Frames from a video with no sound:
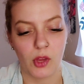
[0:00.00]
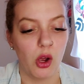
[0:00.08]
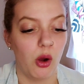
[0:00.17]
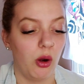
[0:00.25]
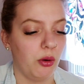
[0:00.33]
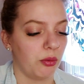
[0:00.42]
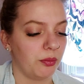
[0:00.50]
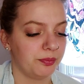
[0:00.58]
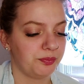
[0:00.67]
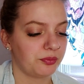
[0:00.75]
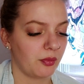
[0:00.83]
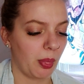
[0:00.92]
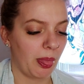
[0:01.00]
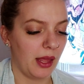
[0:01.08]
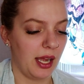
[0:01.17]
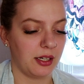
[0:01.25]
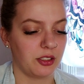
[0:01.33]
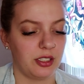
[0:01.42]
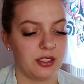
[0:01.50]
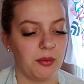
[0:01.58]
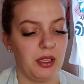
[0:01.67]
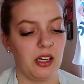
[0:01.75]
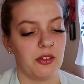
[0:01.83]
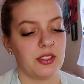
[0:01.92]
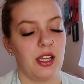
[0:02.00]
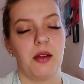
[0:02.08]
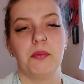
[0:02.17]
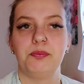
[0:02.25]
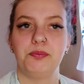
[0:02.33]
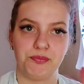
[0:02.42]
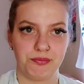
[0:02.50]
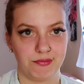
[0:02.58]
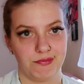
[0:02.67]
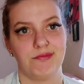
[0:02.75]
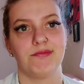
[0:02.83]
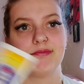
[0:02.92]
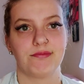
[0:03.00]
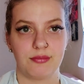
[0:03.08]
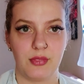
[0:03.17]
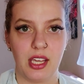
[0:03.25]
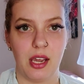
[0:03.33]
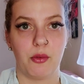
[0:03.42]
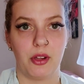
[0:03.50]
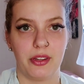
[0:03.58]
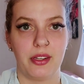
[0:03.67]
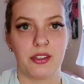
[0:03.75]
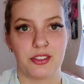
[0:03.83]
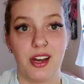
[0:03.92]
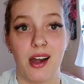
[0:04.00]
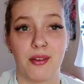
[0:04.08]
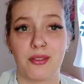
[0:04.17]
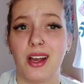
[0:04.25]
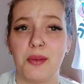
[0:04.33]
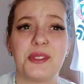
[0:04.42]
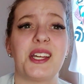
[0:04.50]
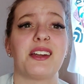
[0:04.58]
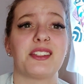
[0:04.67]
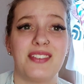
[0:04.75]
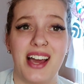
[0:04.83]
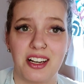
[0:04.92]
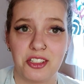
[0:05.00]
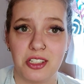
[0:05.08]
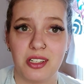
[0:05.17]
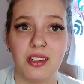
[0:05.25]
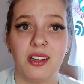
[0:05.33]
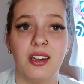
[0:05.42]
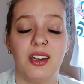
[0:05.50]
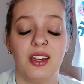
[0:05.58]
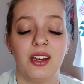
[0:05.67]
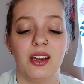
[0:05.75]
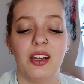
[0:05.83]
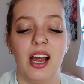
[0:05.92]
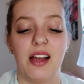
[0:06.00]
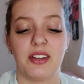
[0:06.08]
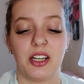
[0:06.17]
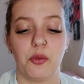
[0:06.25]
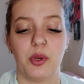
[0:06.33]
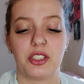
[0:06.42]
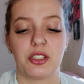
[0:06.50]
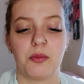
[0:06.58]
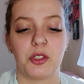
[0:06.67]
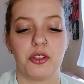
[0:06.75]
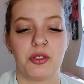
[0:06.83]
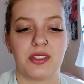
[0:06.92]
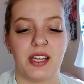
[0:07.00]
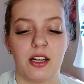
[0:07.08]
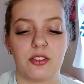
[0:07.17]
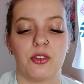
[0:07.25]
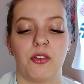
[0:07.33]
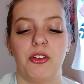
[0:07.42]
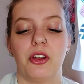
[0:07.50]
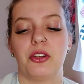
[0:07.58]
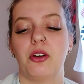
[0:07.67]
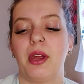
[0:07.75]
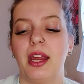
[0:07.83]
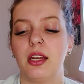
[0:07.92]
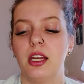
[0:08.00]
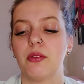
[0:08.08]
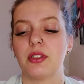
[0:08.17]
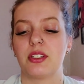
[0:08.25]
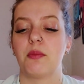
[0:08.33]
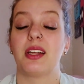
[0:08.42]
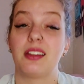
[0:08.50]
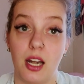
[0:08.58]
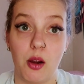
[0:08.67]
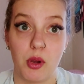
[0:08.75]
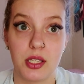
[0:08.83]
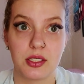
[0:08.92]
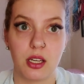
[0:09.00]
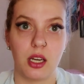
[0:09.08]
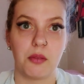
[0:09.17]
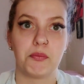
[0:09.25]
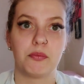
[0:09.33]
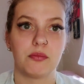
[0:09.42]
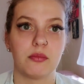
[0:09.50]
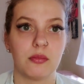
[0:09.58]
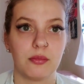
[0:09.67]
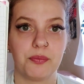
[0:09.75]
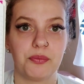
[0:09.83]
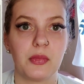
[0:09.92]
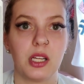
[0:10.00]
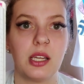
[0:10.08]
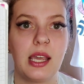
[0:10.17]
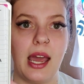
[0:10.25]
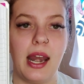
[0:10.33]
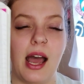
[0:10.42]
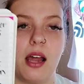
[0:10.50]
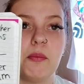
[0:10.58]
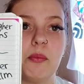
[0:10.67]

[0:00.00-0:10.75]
Oh, actually, something else that... Okay, well, there's nine of cups, satisfaction, having a wish come true, desires fulfilled. Okay, here was something that I was going to get at.